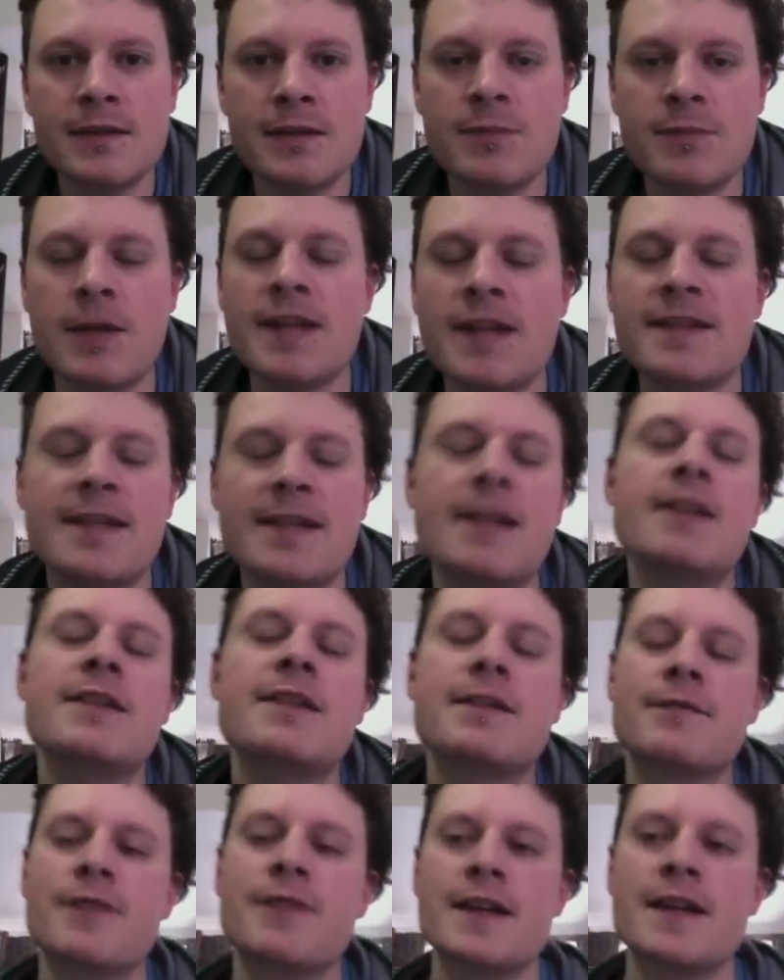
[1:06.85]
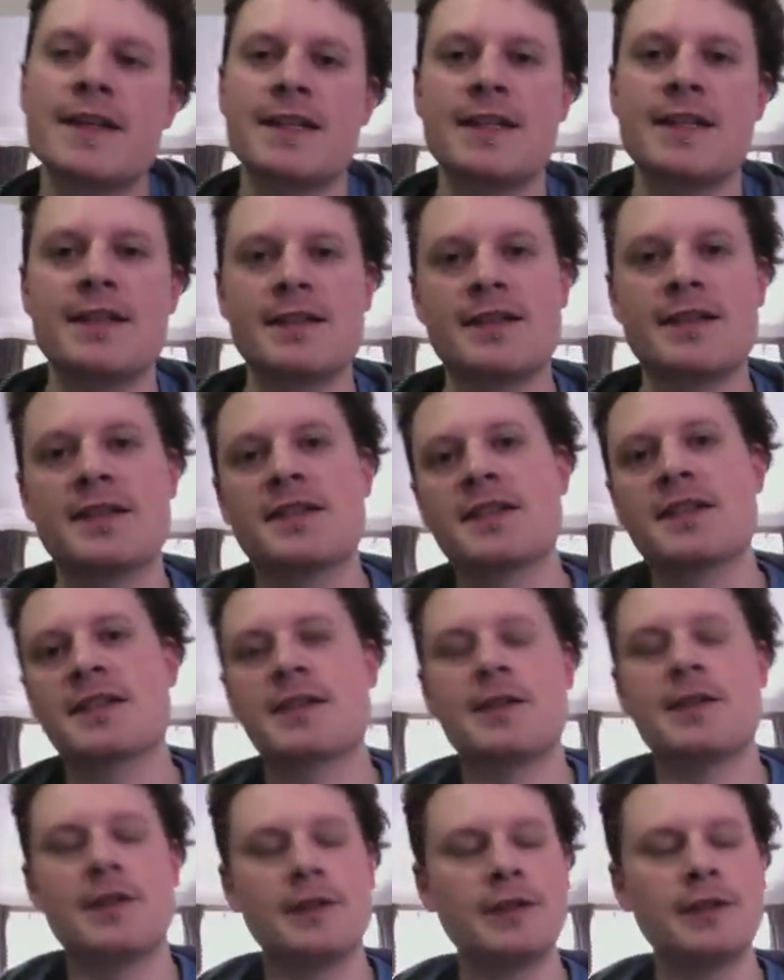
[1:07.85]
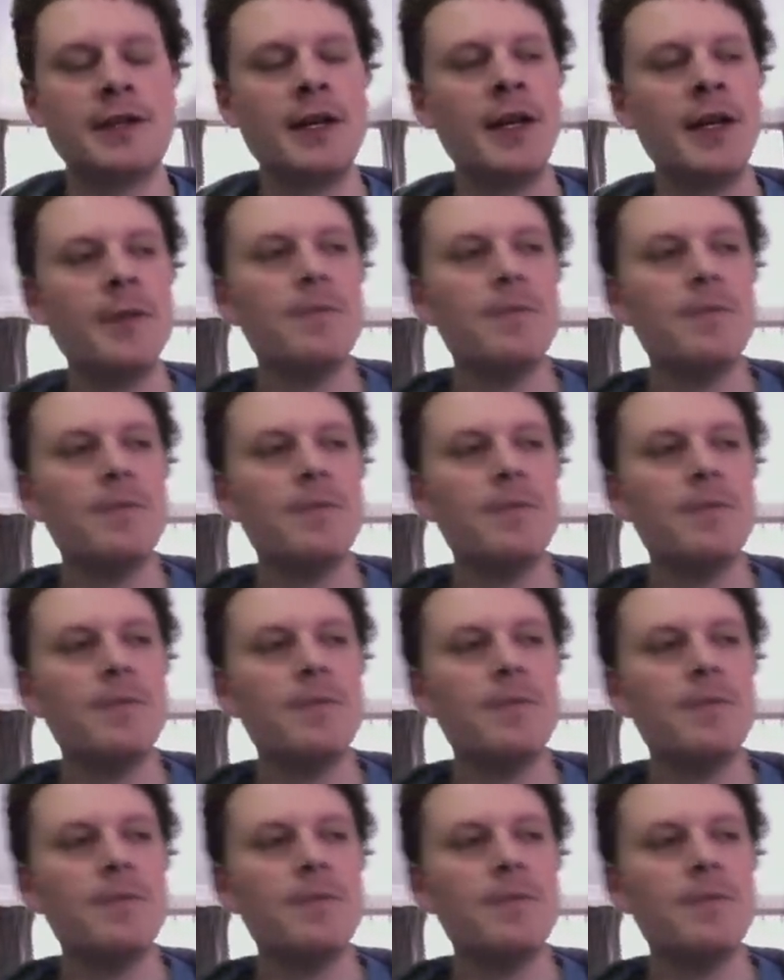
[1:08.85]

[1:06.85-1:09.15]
my status of residence, as it's called.